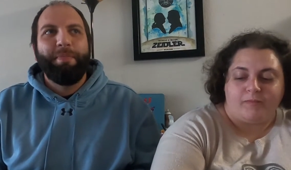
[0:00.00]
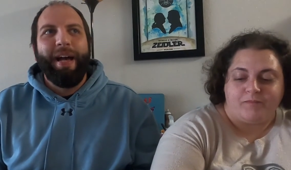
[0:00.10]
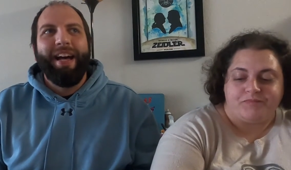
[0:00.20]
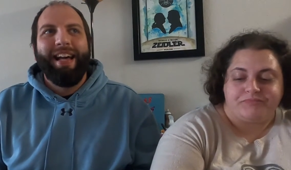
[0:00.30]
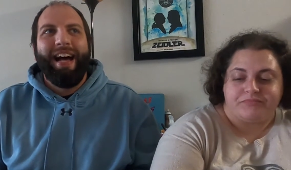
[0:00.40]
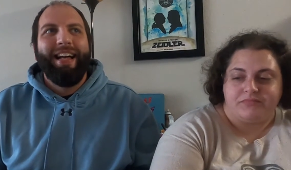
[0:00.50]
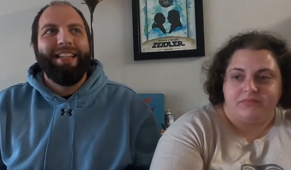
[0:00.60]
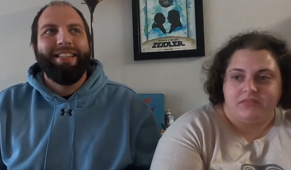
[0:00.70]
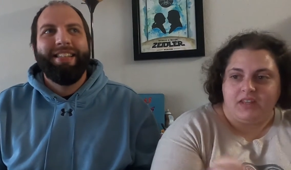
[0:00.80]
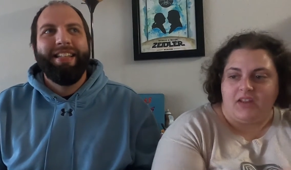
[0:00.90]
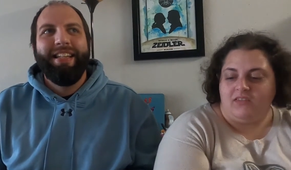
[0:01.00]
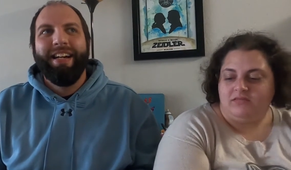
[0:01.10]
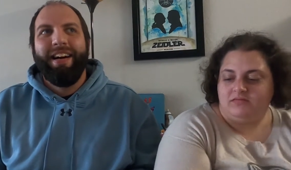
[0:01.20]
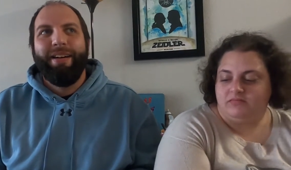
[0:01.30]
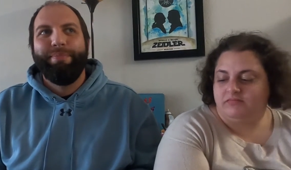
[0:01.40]
Speaker 1: as bad as the,
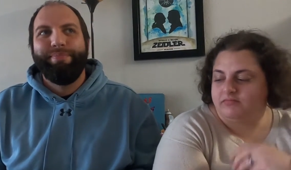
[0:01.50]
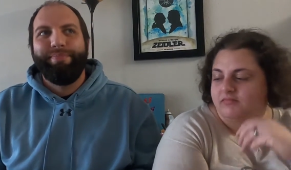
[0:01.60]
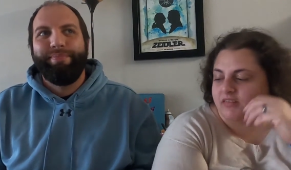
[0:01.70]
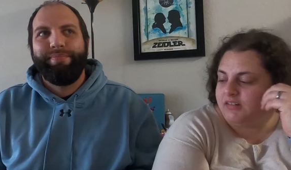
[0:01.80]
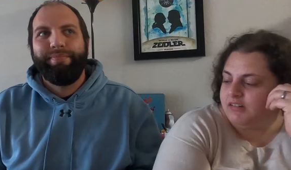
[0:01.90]
um...